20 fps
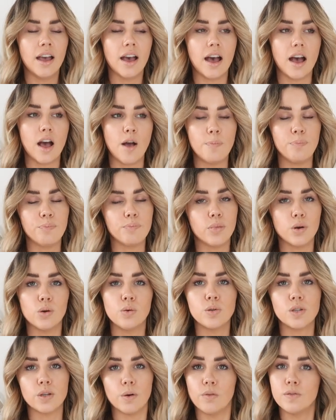Um, but
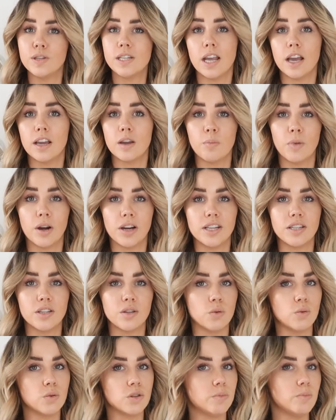also, obviously, I can wear it
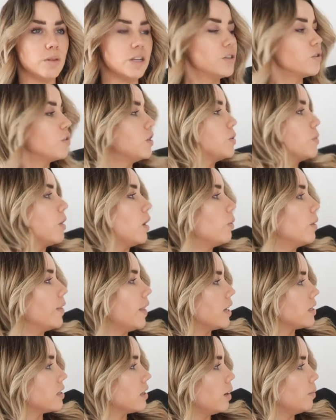into autumn, winter as well when
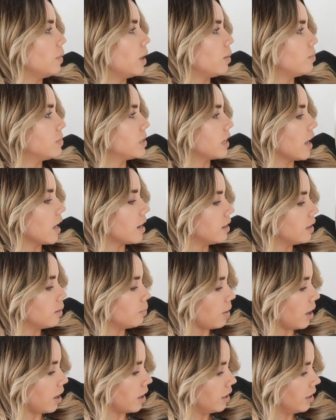that time comes again.
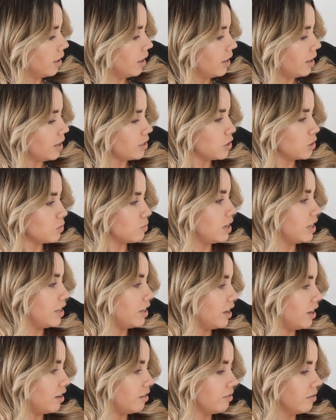But it's just really
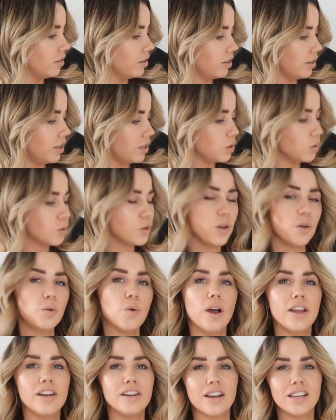cute. It's also
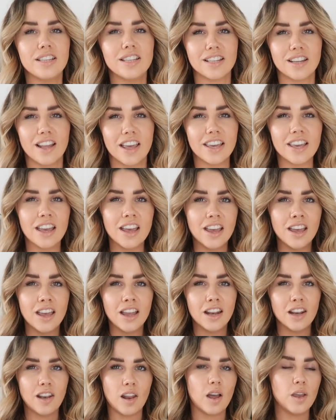quite nice and like
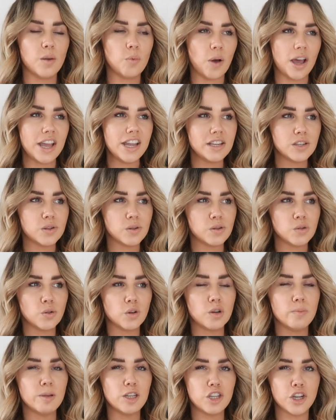lightweight, so it's not
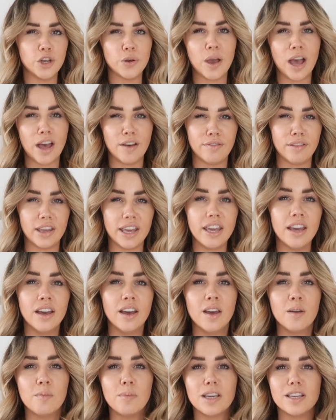going to be too heavy,
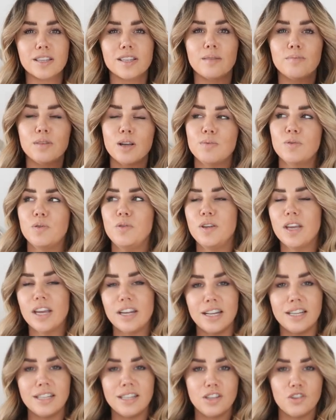because sometimes when you get
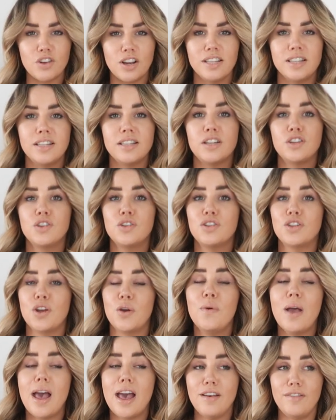knitted dresses they're just
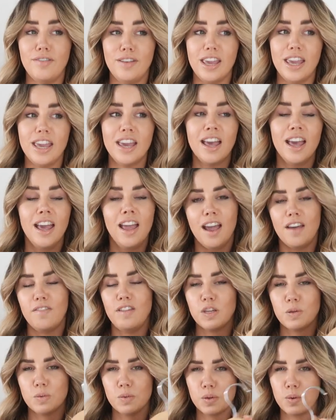so heavy, and
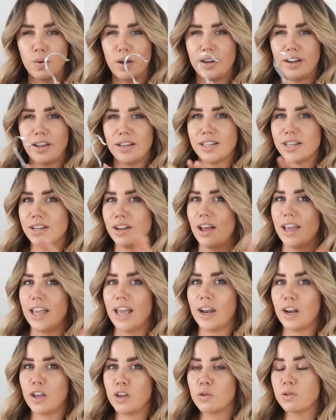this one's quite nice and light.
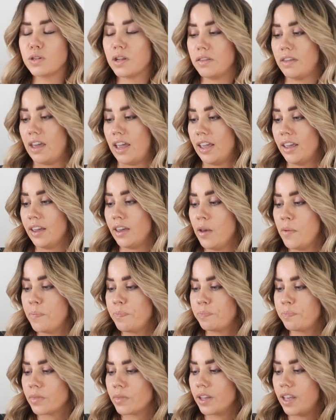And I also think
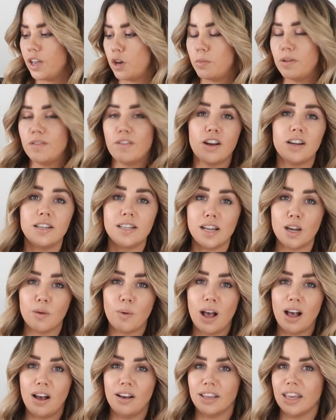it'll be very
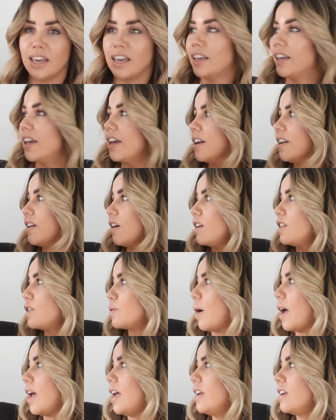silhouette hugging in a nice
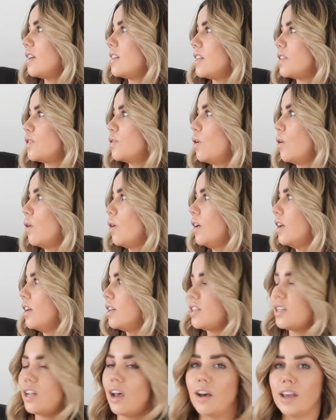way, because it's not
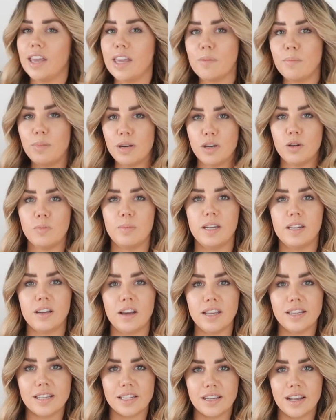tight, but it'll be
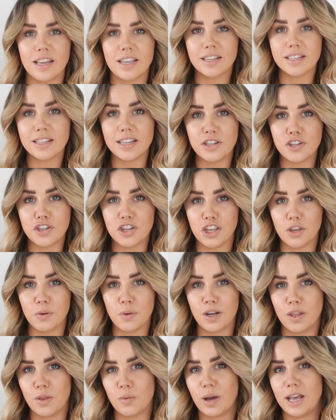nice and like cinching you
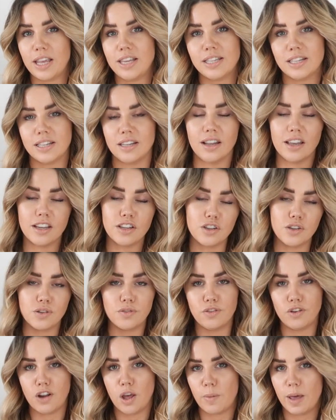in at the waist and like just
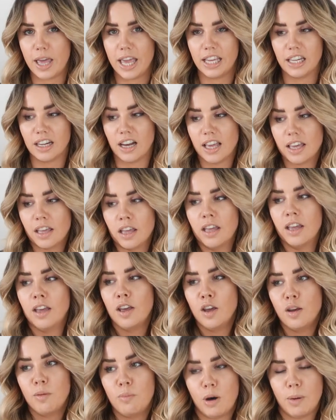flowing and like
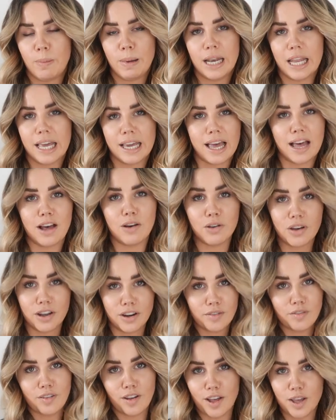pop a leg out kind
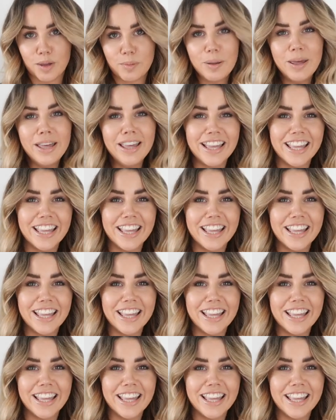of vibe.